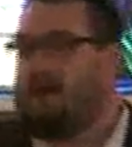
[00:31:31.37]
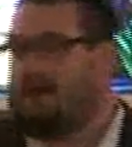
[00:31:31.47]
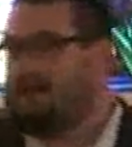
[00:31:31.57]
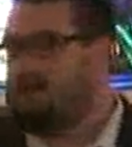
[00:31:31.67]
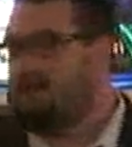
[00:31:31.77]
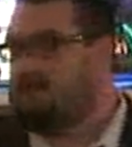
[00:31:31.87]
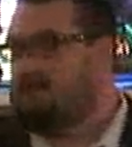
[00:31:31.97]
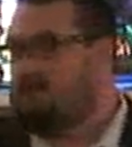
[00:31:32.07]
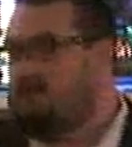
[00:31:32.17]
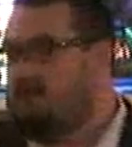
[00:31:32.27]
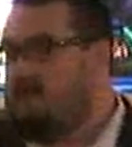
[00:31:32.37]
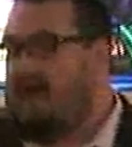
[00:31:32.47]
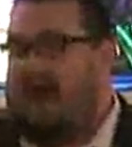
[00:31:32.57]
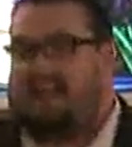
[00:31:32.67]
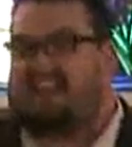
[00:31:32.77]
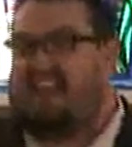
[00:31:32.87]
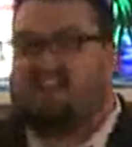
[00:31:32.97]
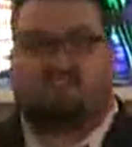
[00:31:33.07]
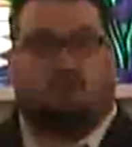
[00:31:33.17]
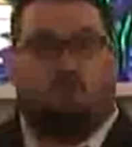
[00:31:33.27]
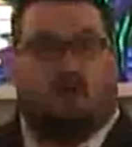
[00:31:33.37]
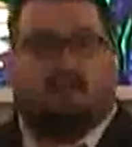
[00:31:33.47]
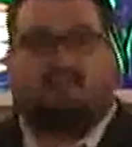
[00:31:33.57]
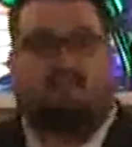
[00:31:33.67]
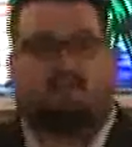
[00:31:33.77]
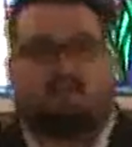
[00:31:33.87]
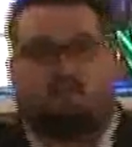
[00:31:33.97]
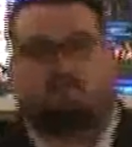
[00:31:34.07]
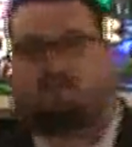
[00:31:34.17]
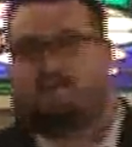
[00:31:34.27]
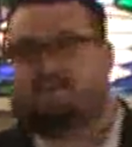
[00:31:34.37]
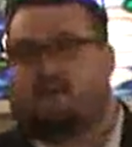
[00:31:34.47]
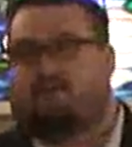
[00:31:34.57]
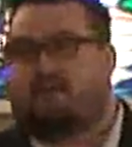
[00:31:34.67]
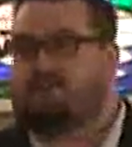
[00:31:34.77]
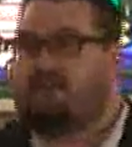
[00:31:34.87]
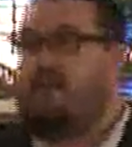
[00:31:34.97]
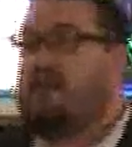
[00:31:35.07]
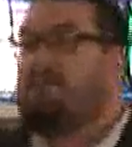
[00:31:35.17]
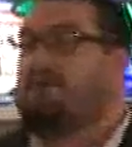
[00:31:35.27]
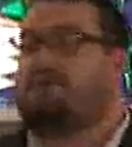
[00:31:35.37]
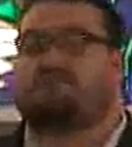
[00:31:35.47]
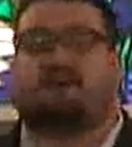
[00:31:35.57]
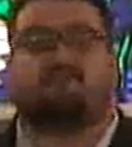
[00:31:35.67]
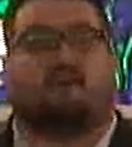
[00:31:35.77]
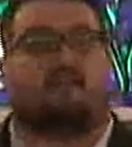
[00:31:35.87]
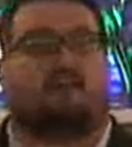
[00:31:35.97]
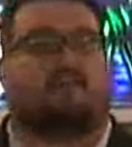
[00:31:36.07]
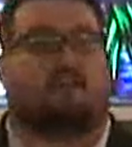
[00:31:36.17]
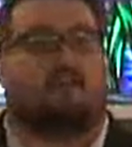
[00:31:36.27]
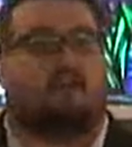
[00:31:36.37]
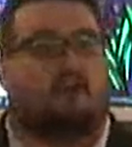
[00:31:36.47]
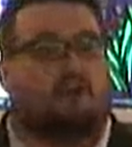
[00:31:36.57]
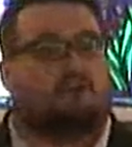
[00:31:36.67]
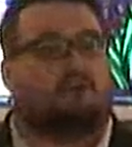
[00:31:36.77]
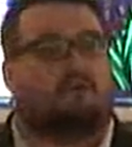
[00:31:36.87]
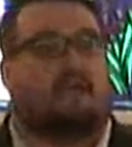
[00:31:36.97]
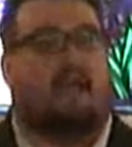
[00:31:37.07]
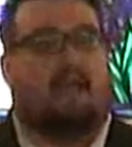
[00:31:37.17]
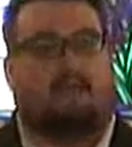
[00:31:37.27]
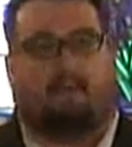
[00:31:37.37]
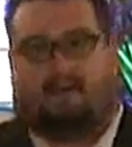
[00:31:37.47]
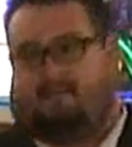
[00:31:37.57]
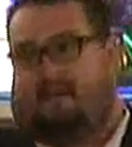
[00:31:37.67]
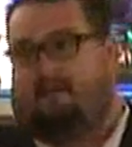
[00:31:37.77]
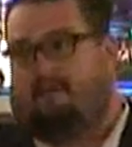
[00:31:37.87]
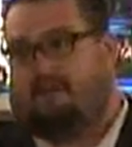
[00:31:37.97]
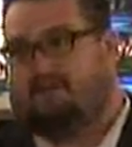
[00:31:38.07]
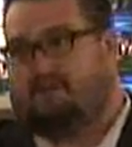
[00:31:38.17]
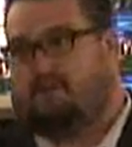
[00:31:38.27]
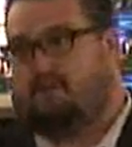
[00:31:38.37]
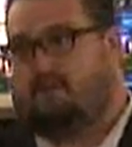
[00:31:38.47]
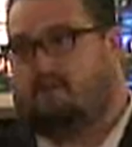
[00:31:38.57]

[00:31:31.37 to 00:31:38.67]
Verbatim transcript: away. I can't do anything to lose my salvation because I've done nothing to gain my salvation.